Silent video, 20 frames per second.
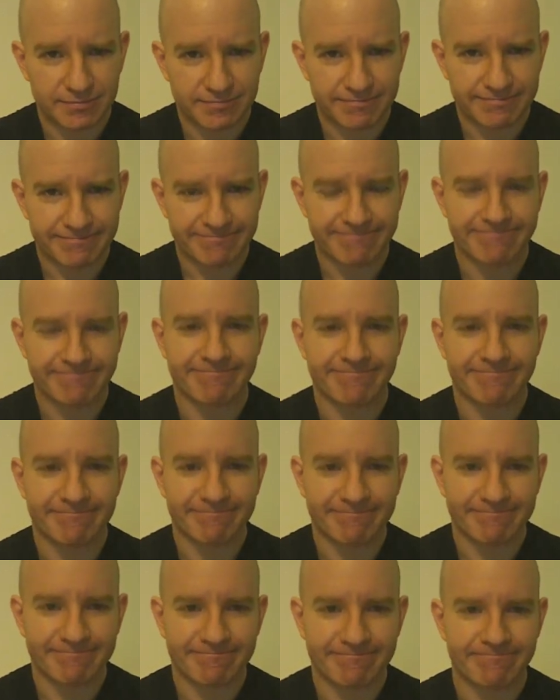
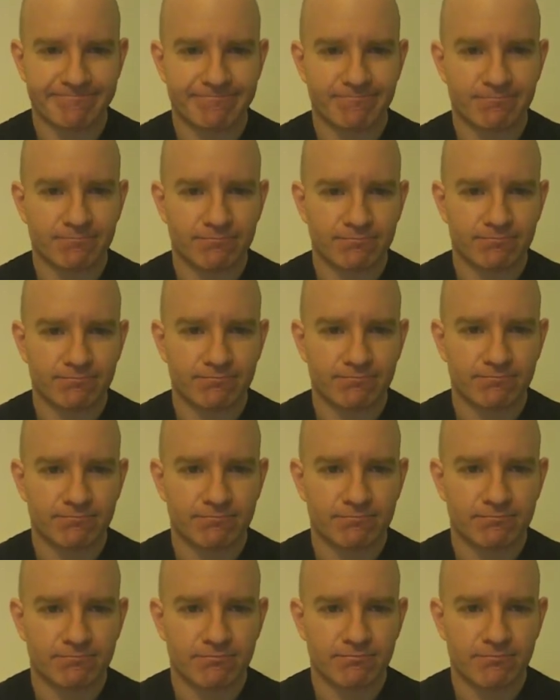
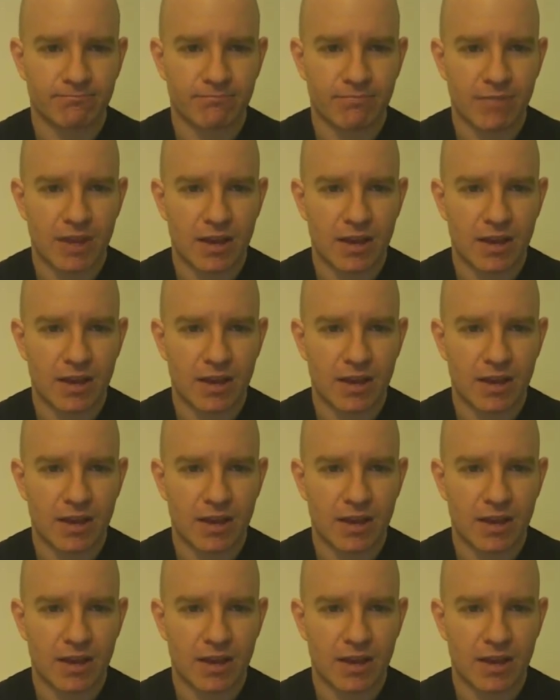[no speech]